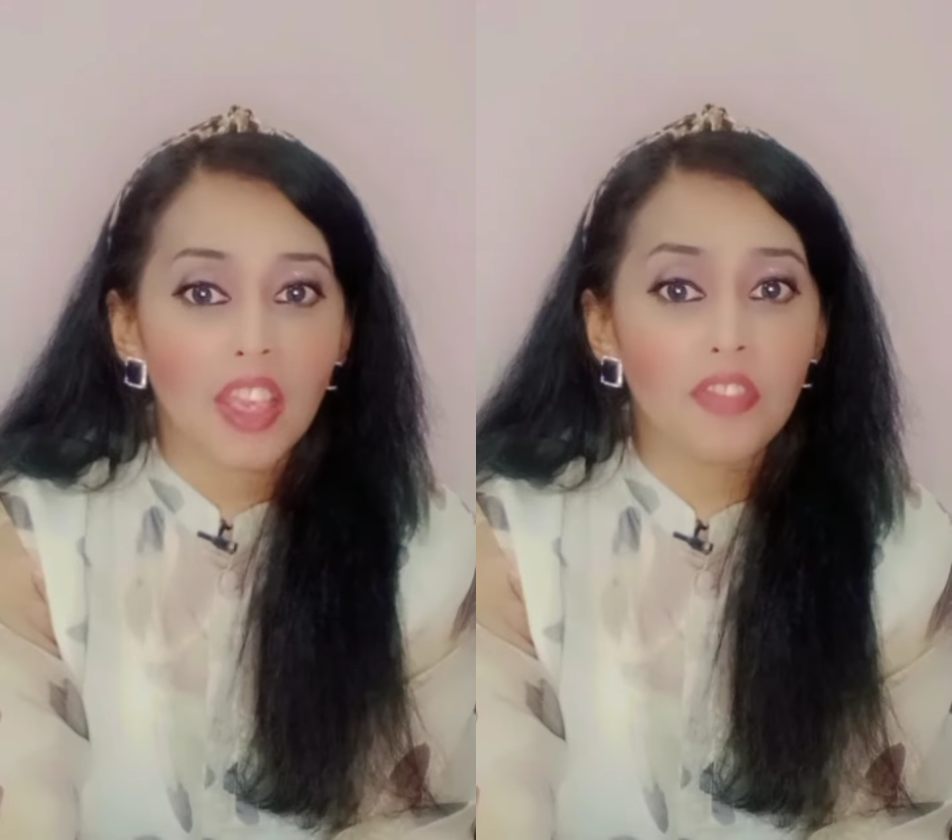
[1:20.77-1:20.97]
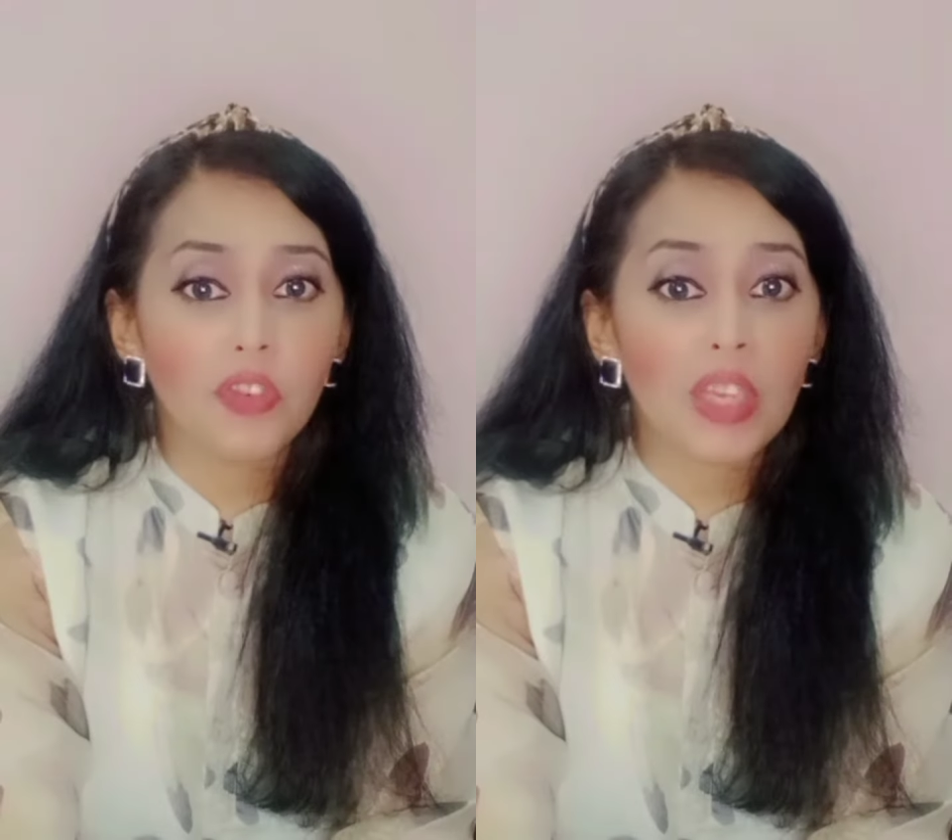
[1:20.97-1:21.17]

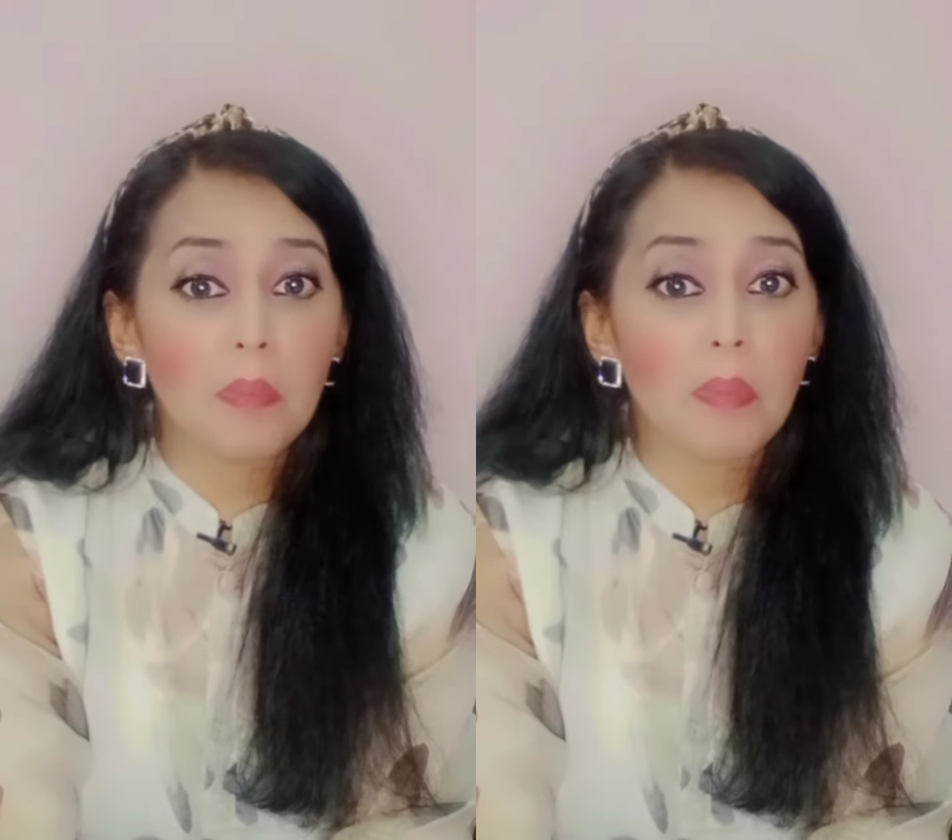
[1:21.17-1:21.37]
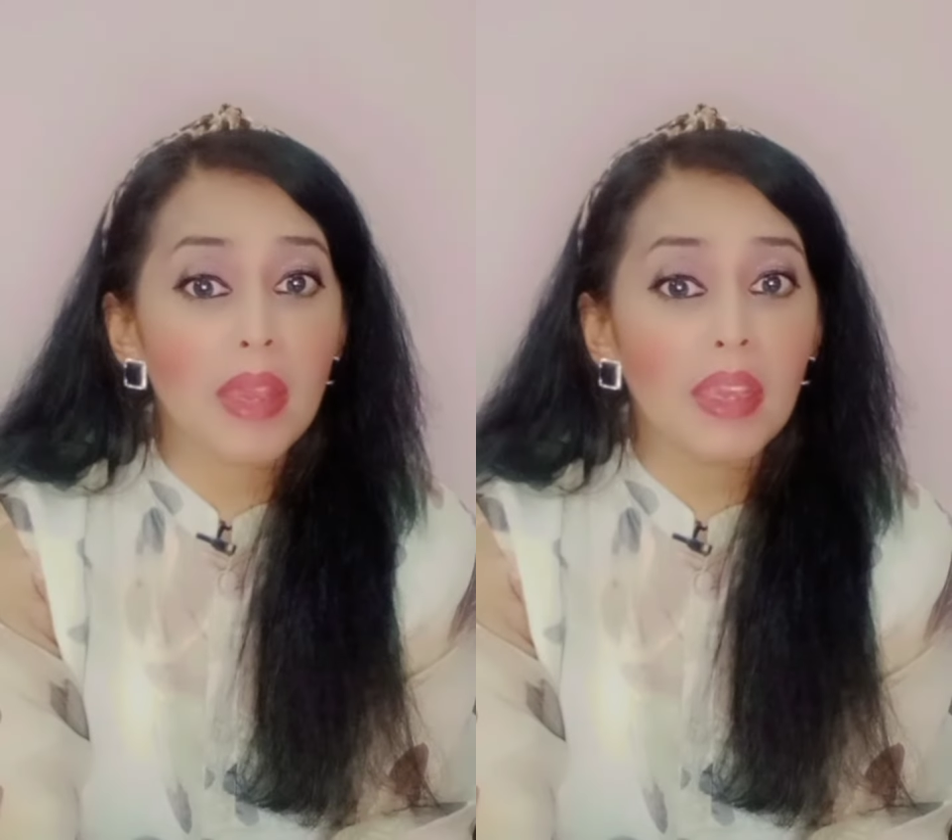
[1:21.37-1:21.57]
if you
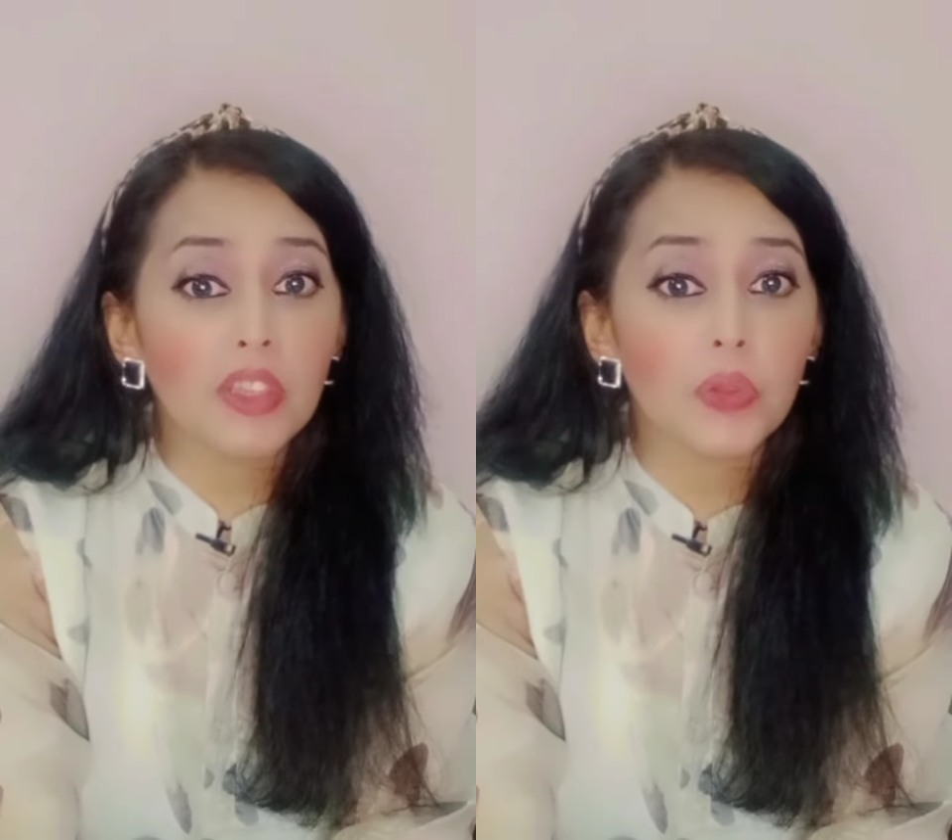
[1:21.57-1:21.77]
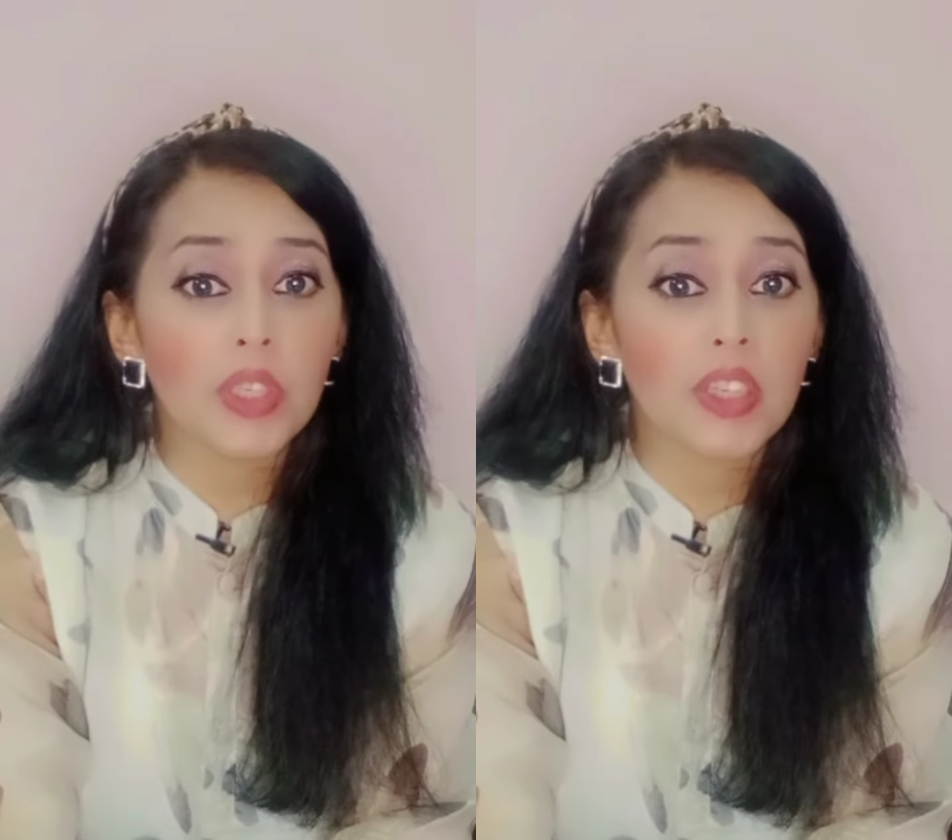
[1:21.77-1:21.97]
can bear
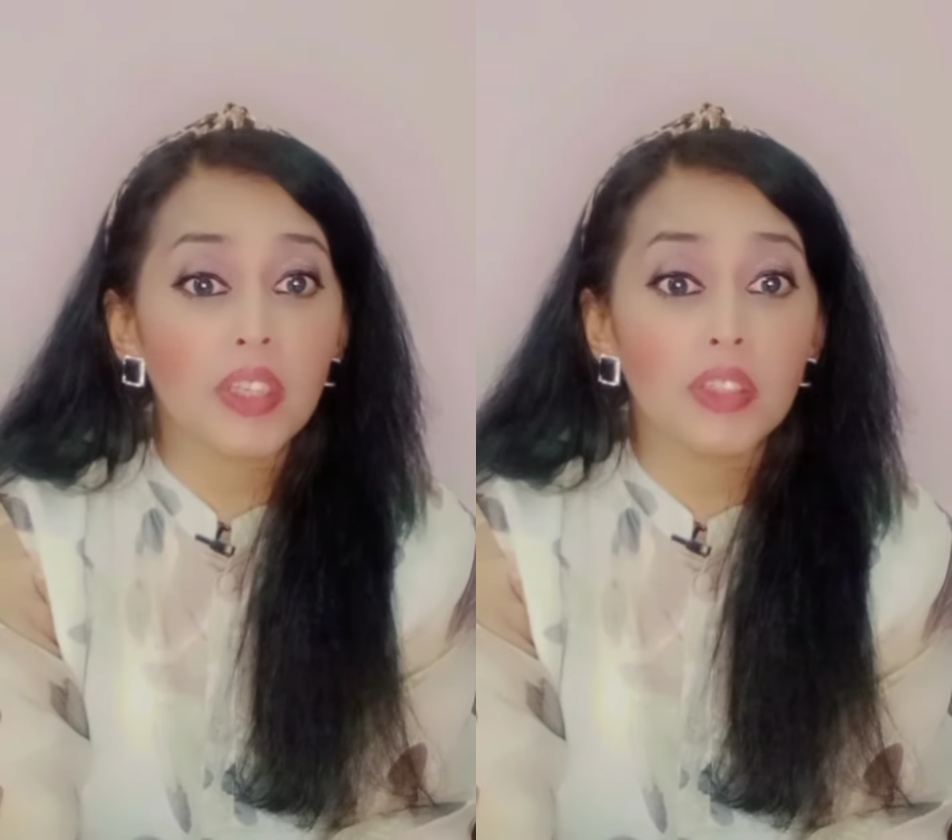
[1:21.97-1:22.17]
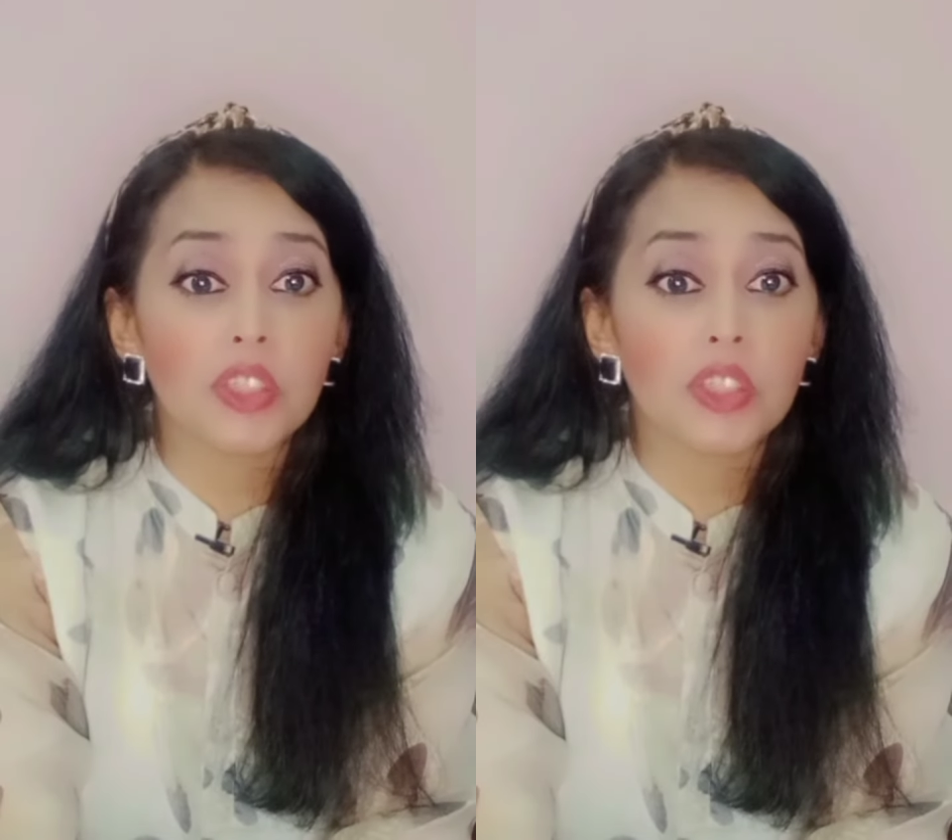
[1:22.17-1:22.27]
to hear